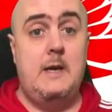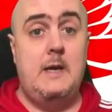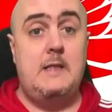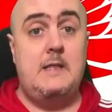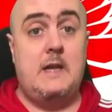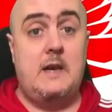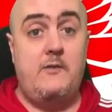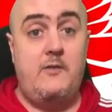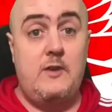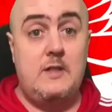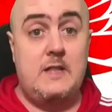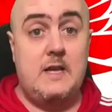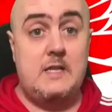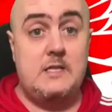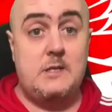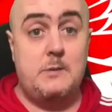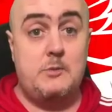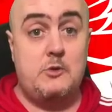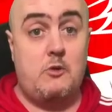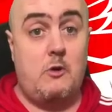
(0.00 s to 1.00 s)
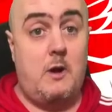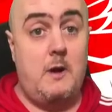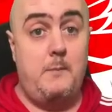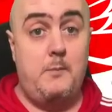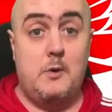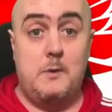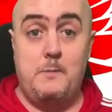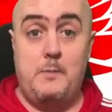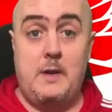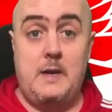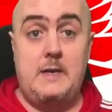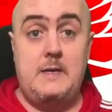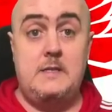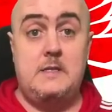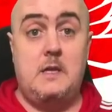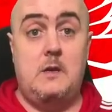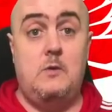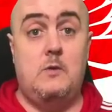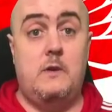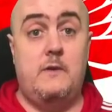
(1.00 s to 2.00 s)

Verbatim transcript: that have hit that subscribe button, please do.